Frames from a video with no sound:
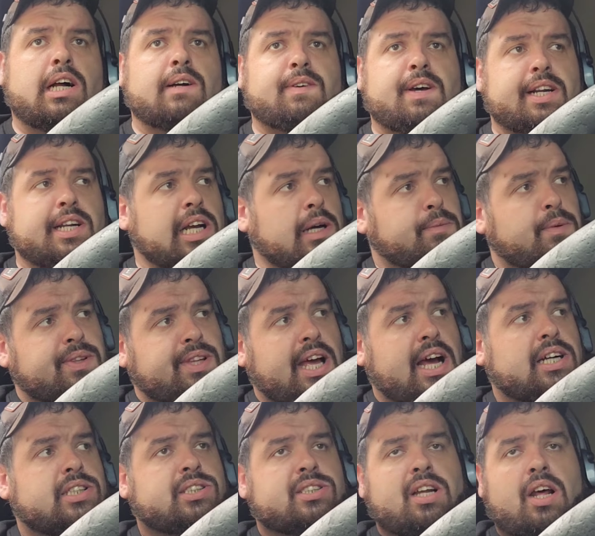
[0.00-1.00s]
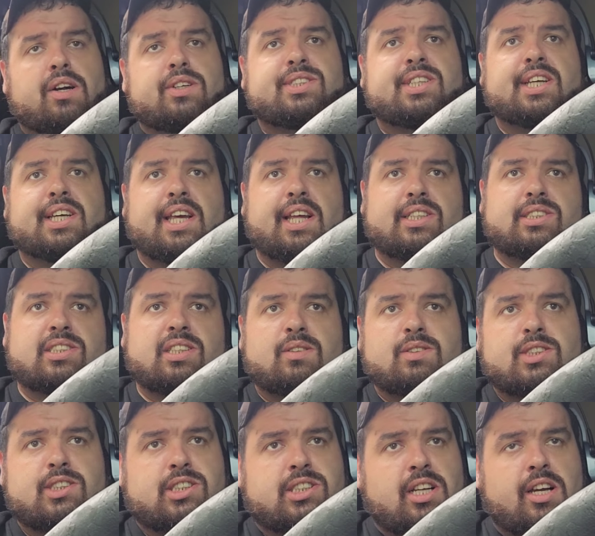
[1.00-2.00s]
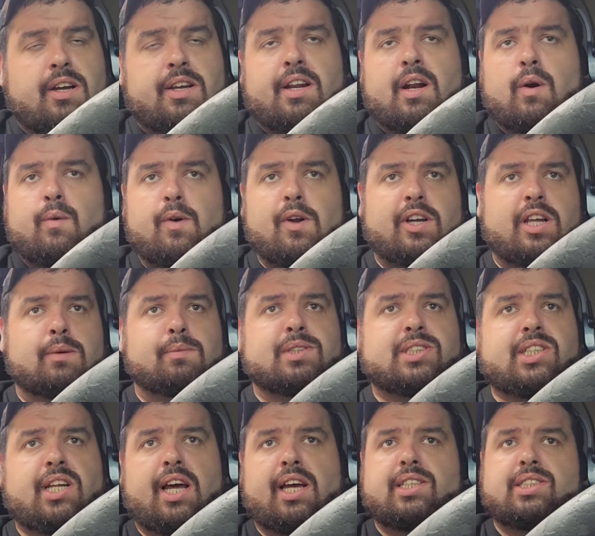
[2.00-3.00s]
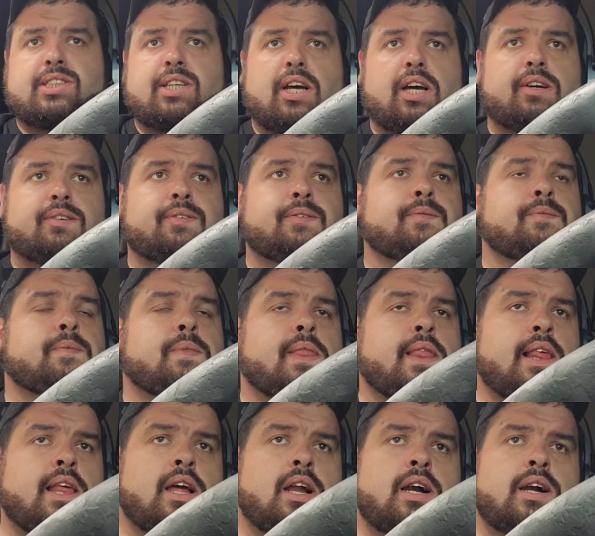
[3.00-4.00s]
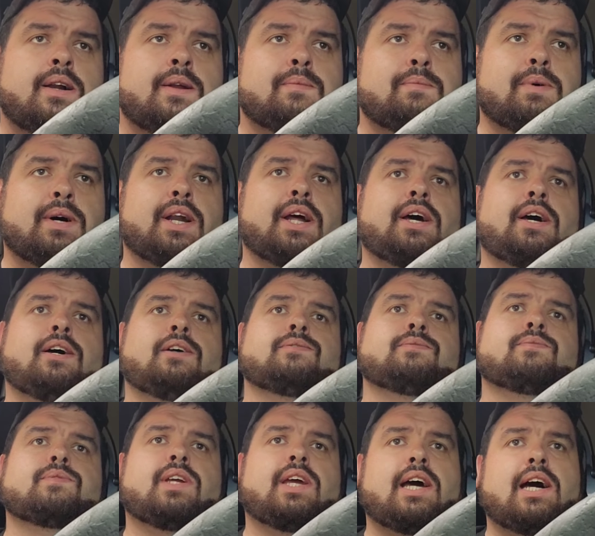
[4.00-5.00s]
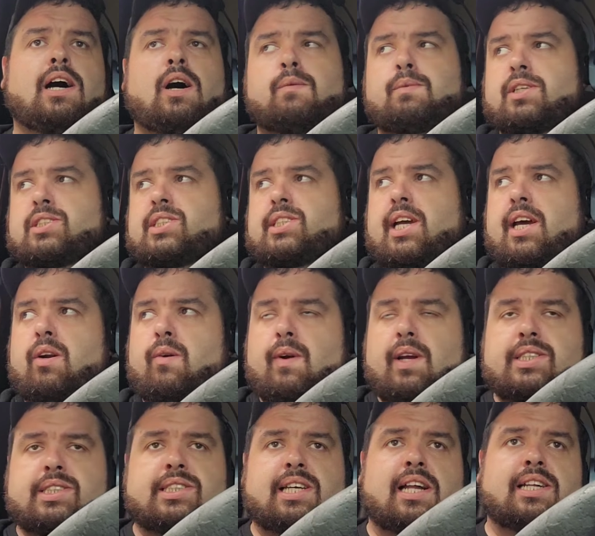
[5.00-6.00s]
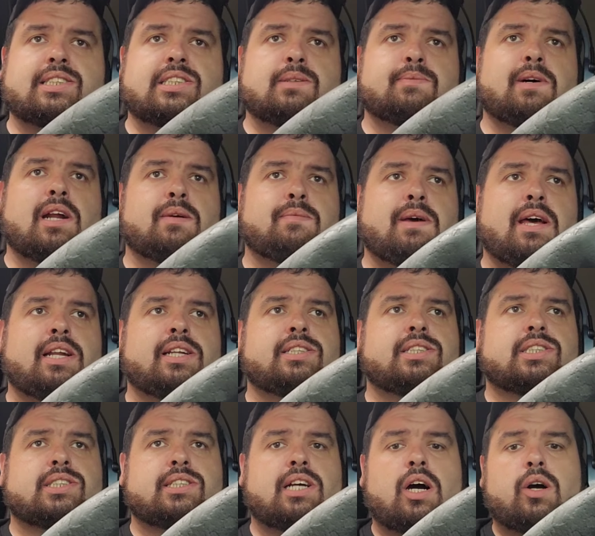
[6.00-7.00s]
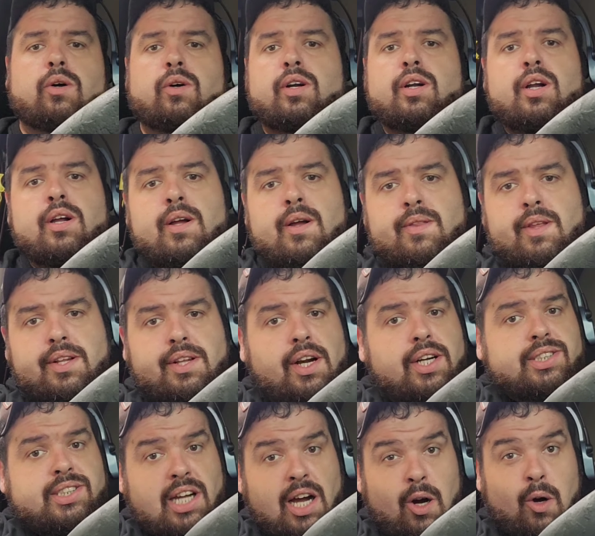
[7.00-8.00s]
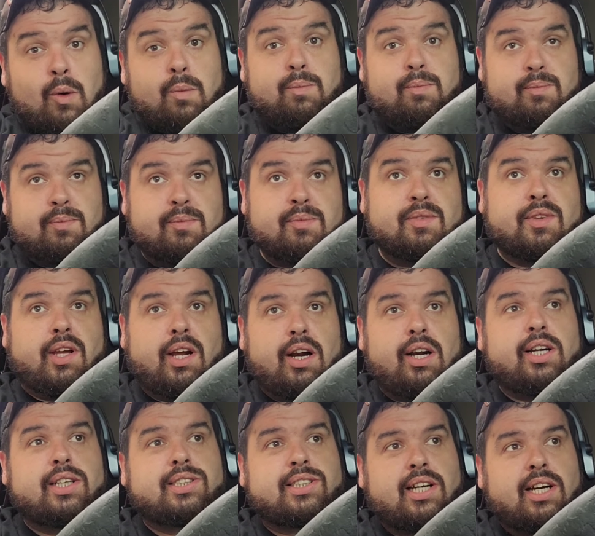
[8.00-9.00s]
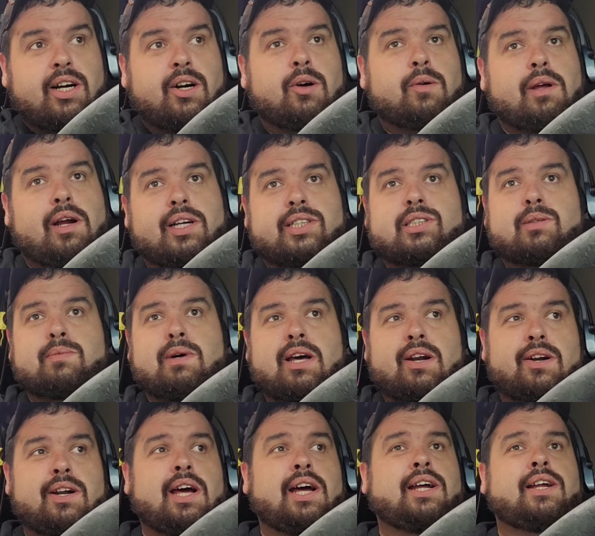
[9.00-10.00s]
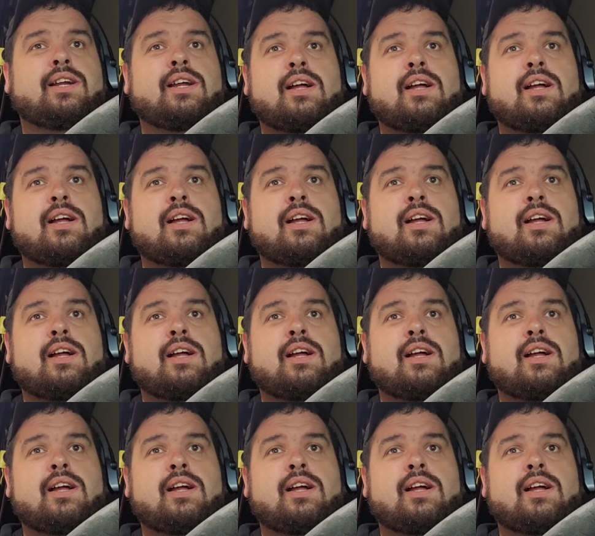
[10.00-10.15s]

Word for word: I've had a couple thousand dollar tickets. It was just a, uh, you know, rookie mistake and stuff. But, uh, yeah, I hope this channel reaches out to somebody, man. Just know that there's hope. There is a hope. There is a better day.